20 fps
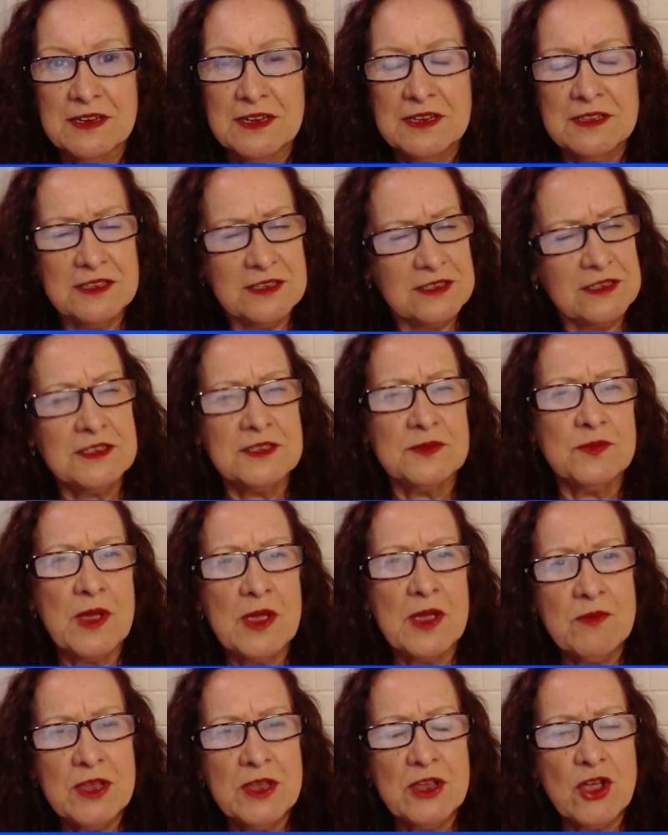this is
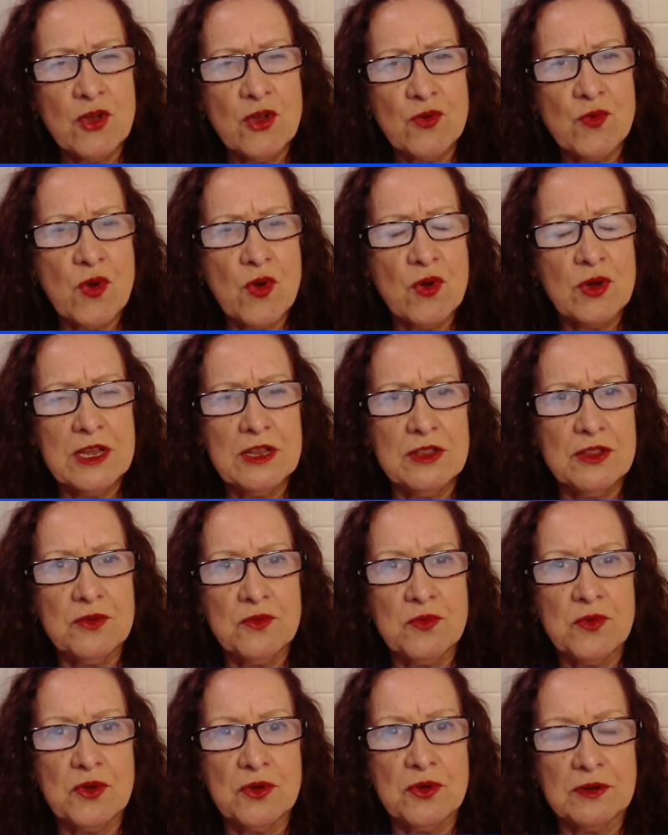where we go wrong in the
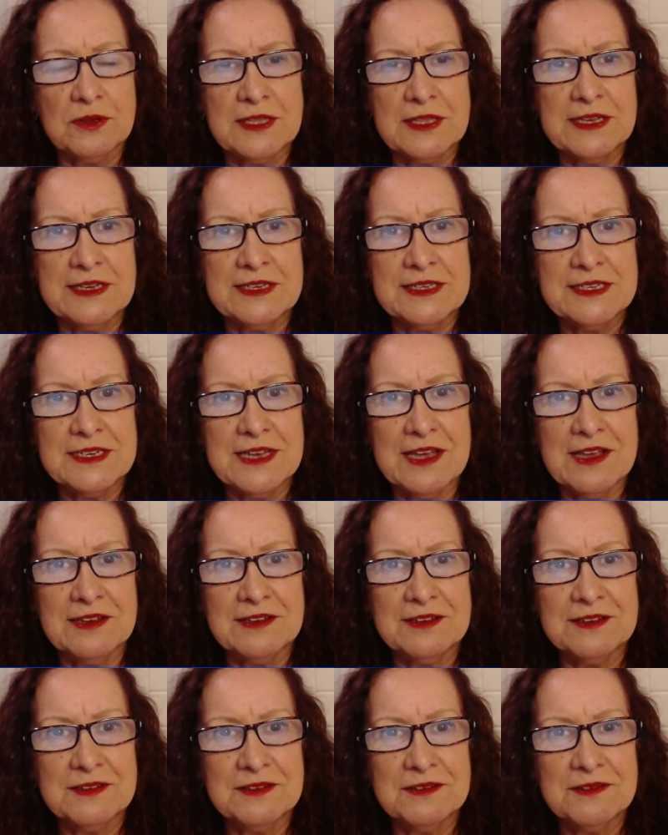world these
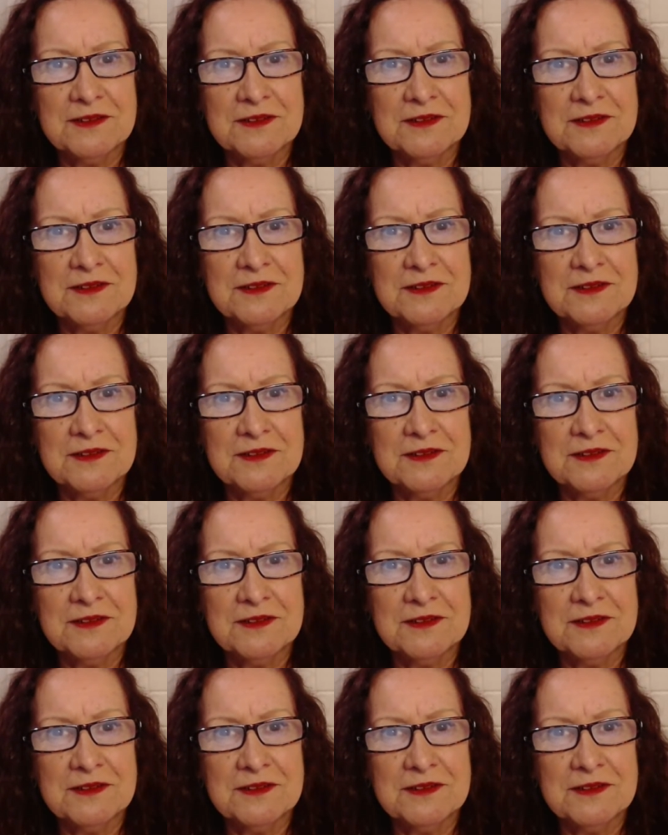days.